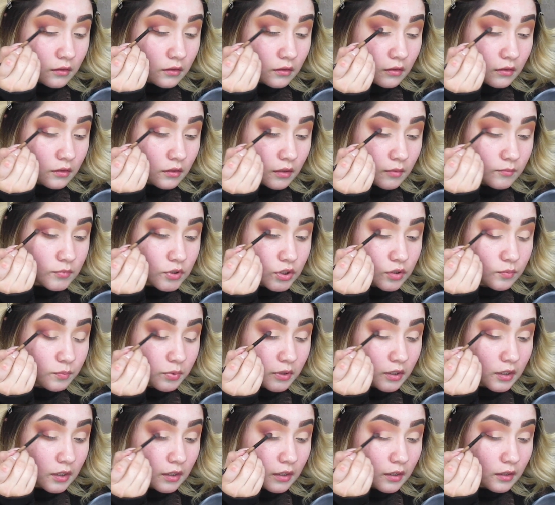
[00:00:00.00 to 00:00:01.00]
And I'm just
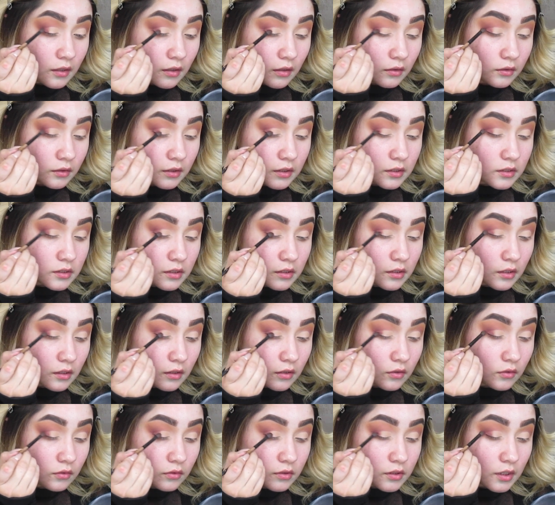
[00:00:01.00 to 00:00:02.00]
putting it on this
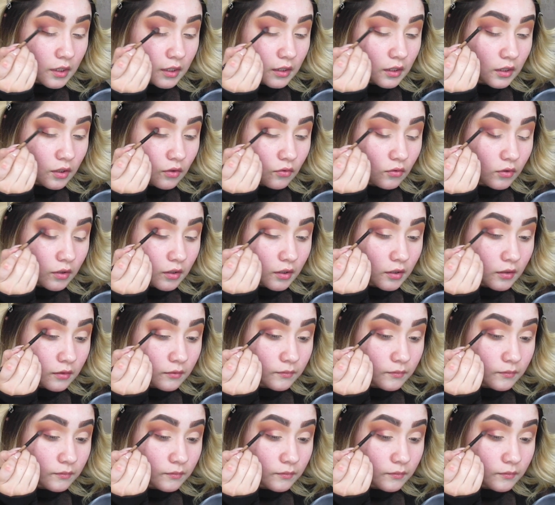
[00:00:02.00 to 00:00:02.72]
little tiny corner.